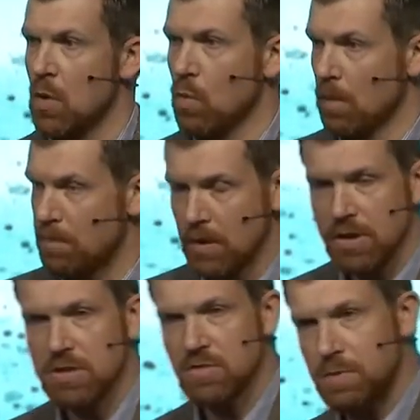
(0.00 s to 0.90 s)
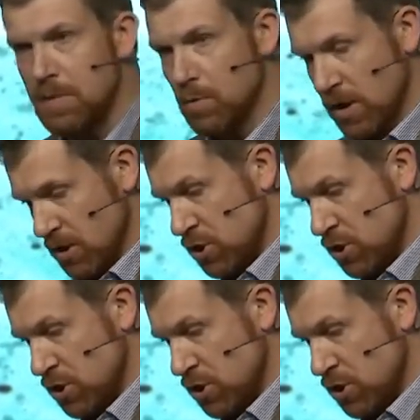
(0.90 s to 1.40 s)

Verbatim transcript: where billions of people get